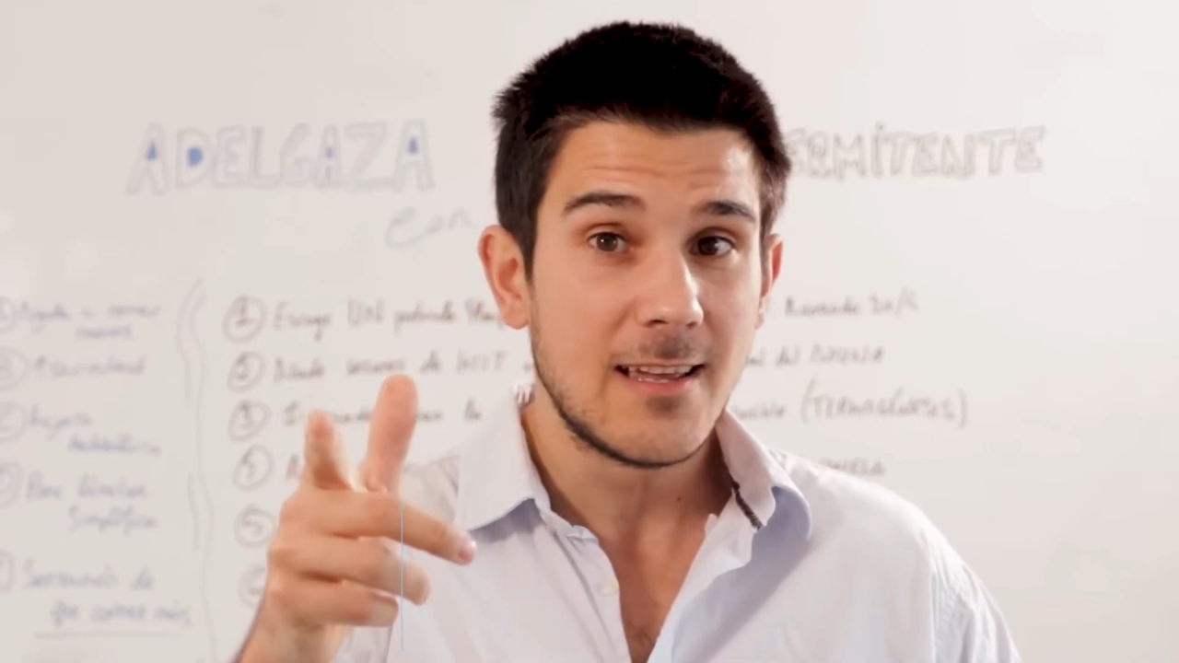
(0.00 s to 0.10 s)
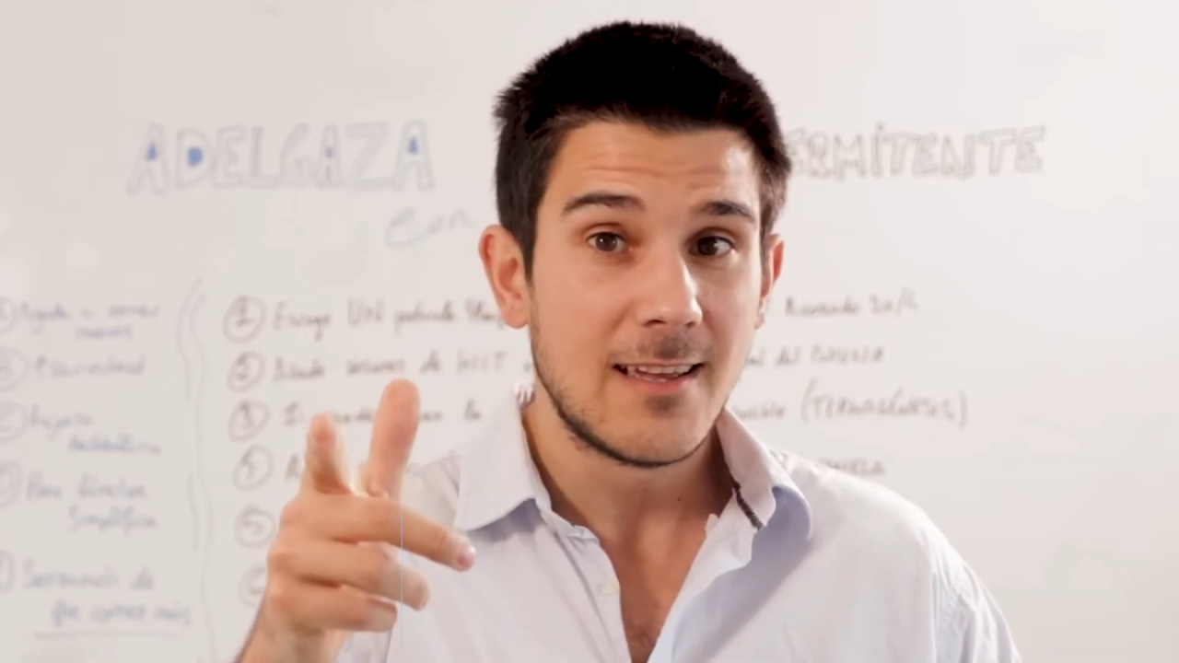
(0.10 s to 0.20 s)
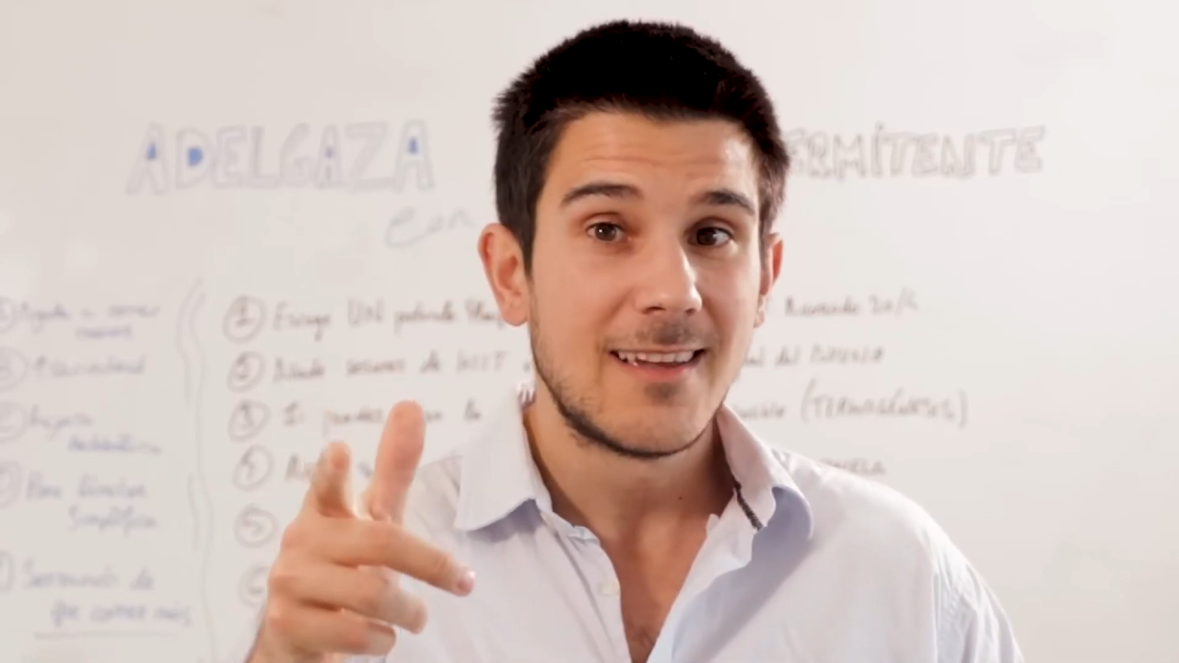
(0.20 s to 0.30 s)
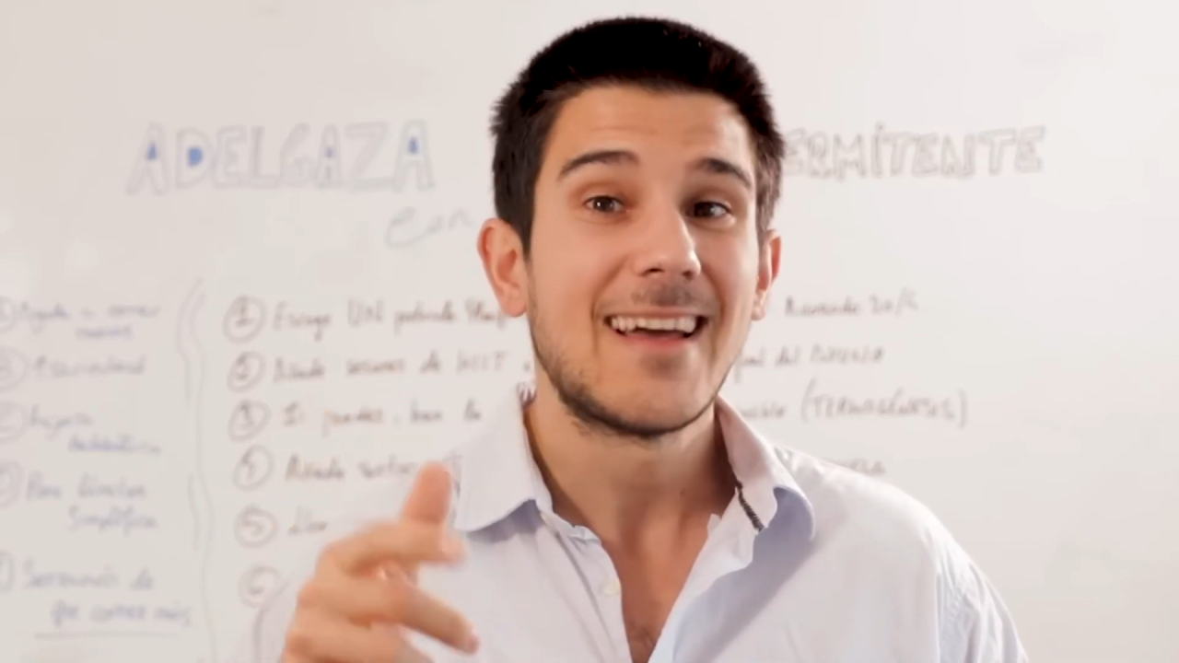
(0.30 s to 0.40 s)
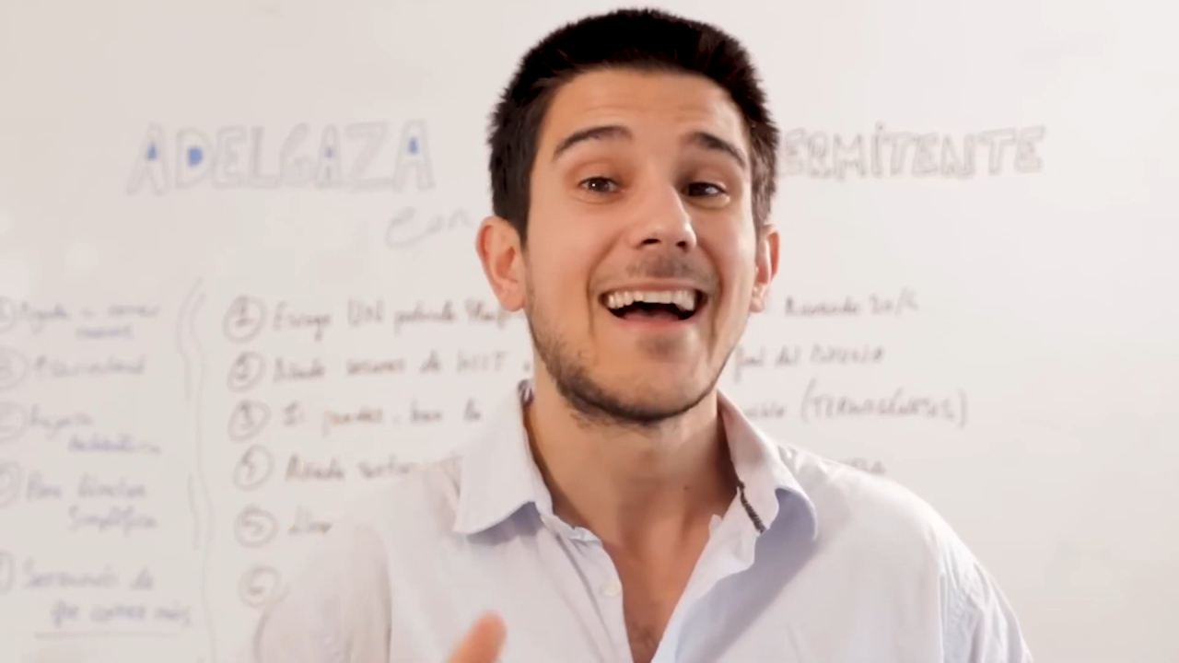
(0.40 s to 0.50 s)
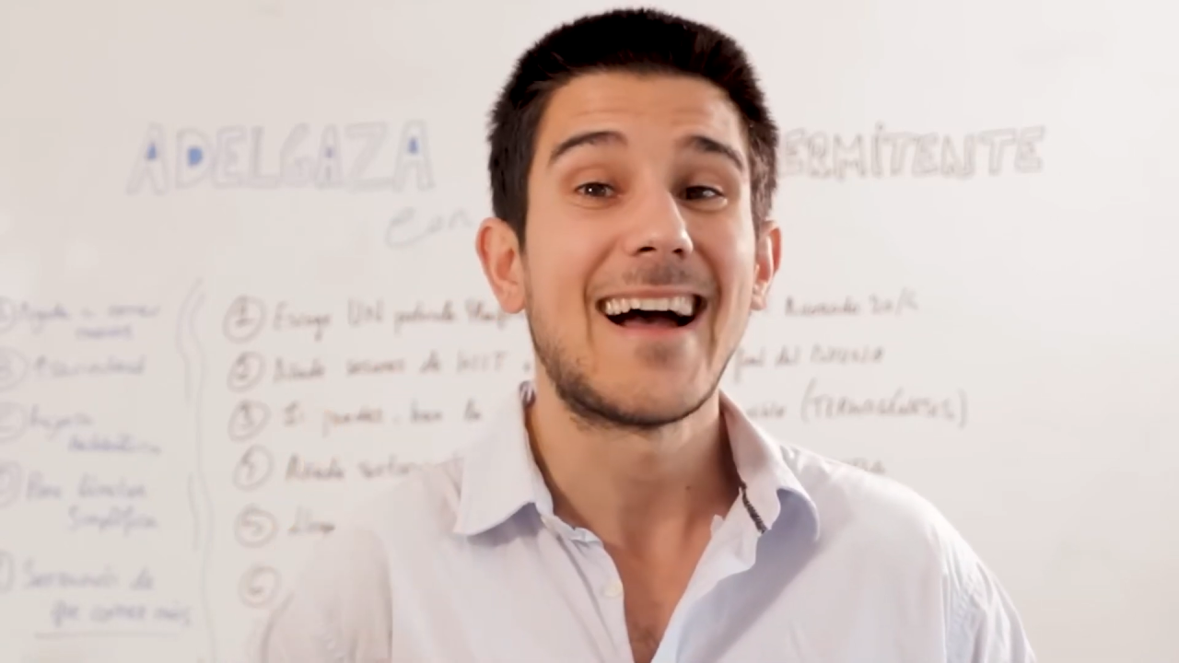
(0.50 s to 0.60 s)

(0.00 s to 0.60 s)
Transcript: and keep